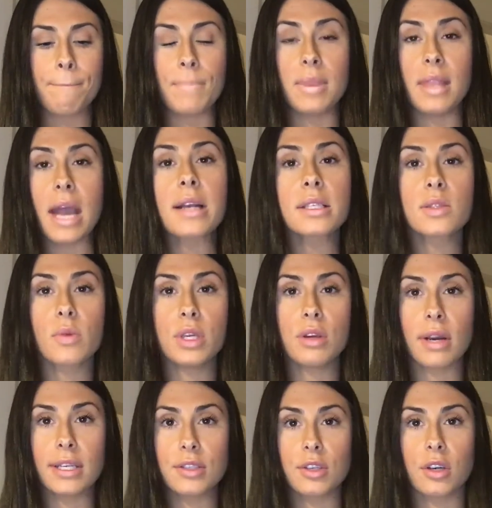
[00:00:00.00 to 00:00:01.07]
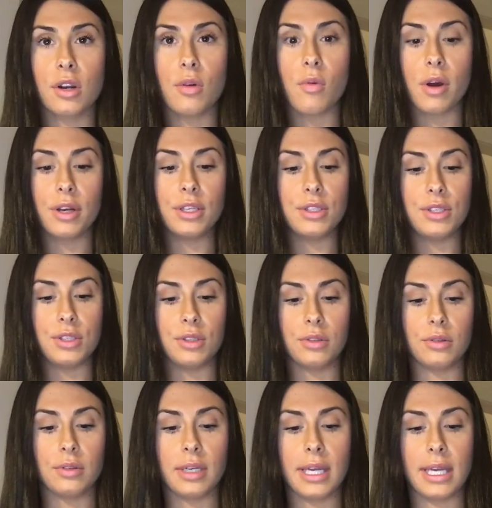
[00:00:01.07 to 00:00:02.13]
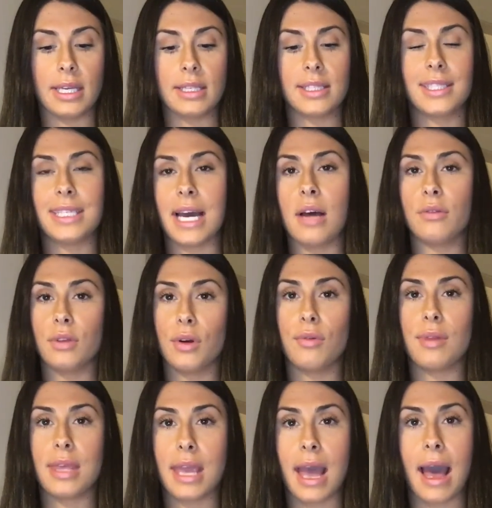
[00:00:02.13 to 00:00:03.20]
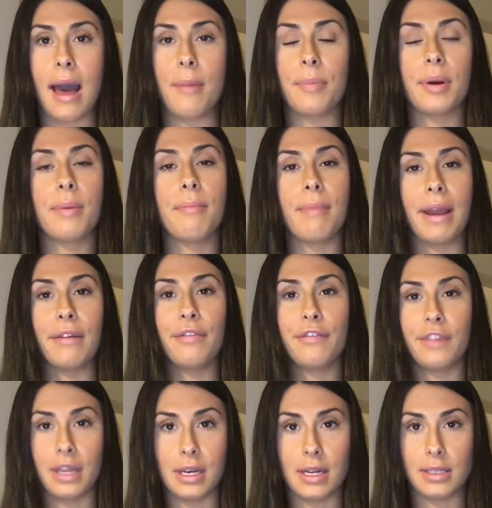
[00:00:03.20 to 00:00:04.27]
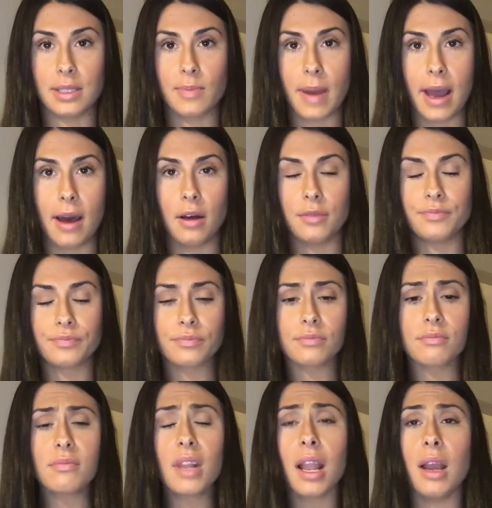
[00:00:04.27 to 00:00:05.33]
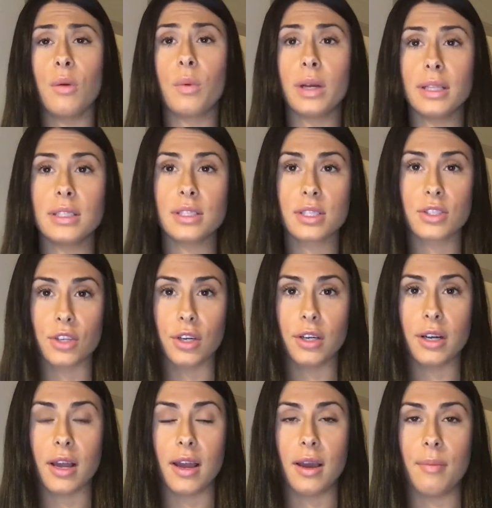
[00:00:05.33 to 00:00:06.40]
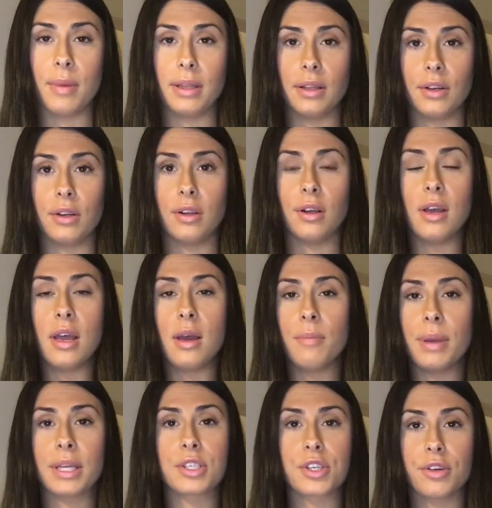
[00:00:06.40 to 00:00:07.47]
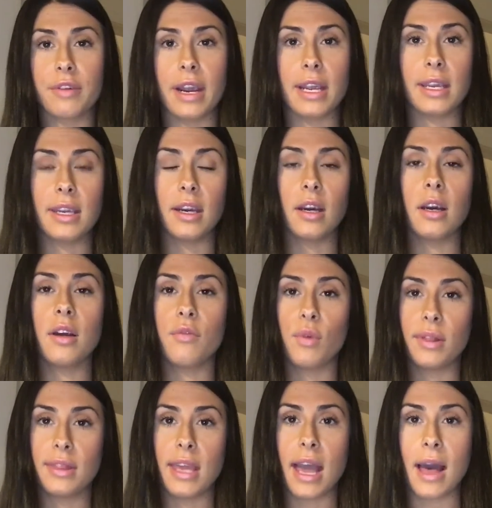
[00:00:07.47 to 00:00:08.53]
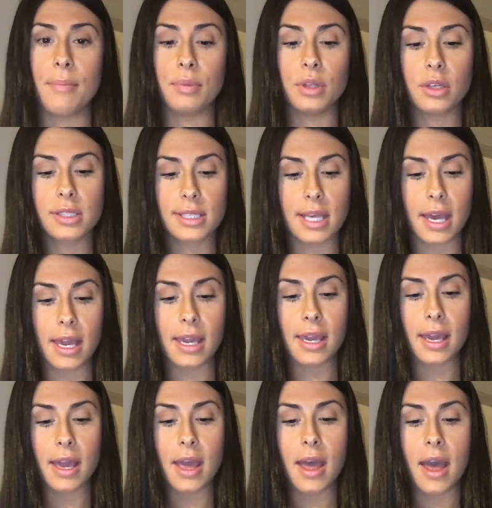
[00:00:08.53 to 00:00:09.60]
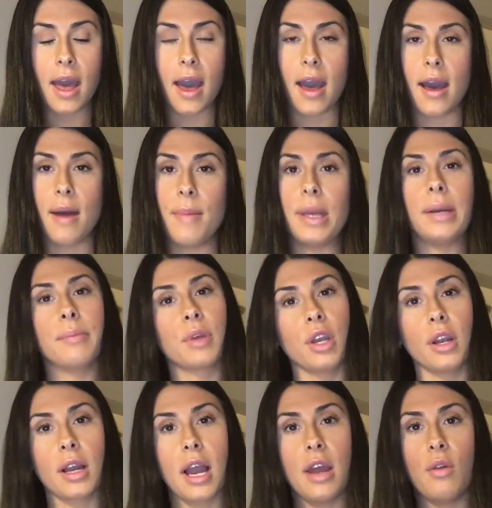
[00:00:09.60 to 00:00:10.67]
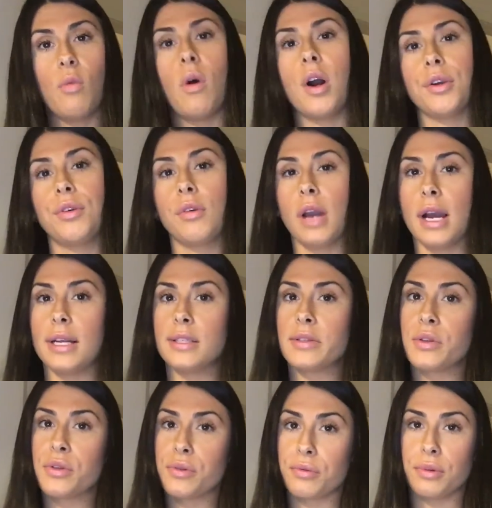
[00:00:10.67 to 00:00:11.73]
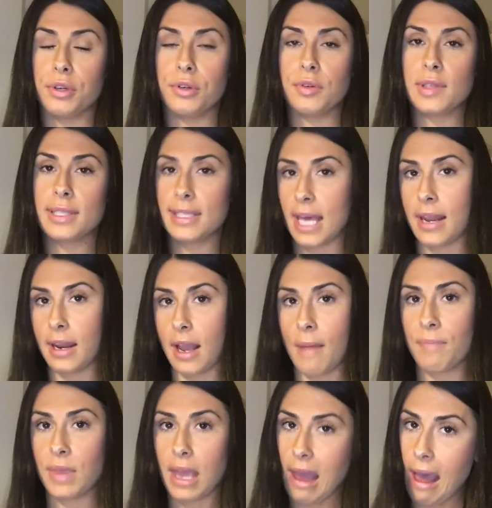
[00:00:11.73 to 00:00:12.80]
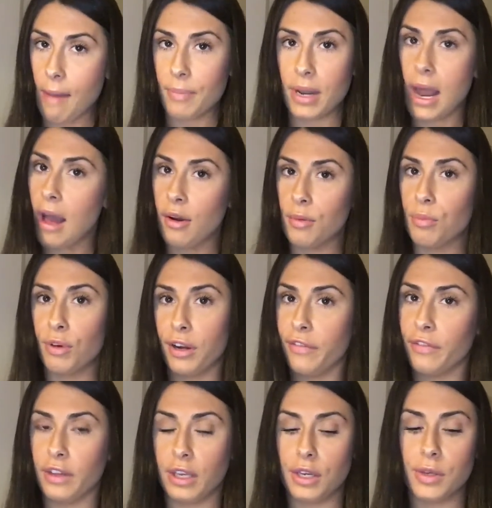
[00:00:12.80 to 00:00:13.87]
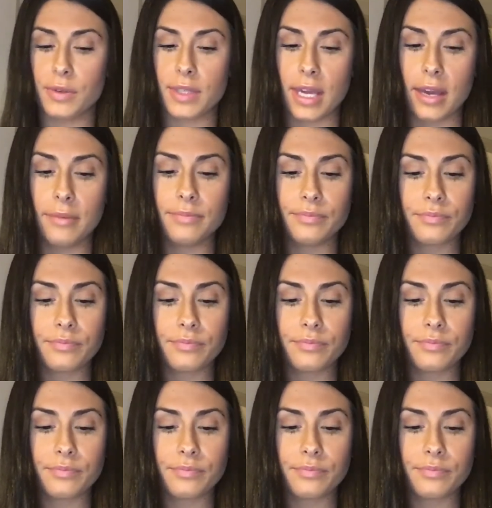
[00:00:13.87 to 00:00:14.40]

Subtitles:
Next, what you guys are gonna wanna do is download the app MyFitnessPal. I will insert a little picture right here of what the app looks like, and I'm going to kind of walk you guys through setting up the app and how to briefly use it.